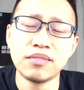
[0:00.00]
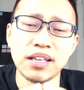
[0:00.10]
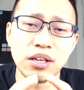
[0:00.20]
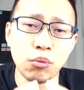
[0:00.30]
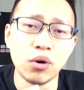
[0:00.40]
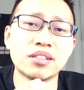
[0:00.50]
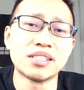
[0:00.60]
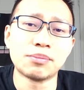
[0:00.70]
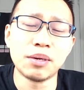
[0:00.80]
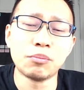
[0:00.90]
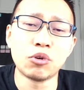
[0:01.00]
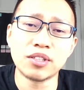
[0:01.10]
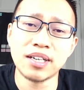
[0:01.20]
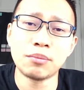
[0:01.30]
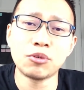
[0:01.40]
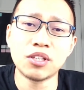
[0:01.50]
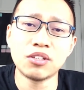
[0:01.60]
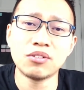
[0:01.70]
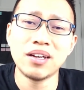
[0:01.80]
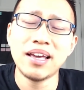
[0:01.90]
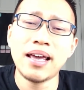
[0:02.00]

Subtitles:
and they want to spend more time with you